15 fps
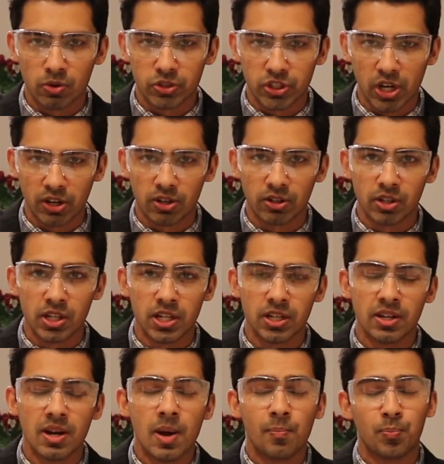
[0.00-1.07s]

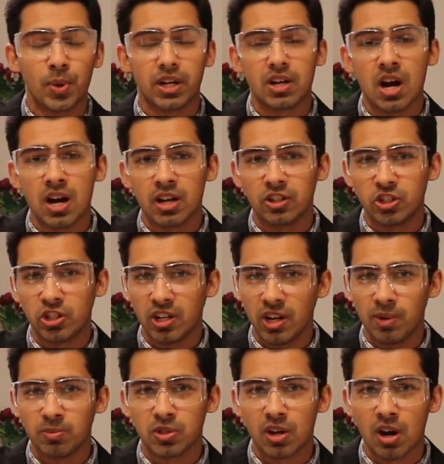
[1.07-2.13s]
Secondly, Patan
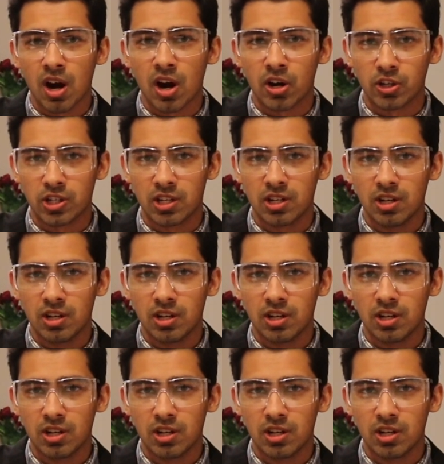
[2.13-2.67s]
James got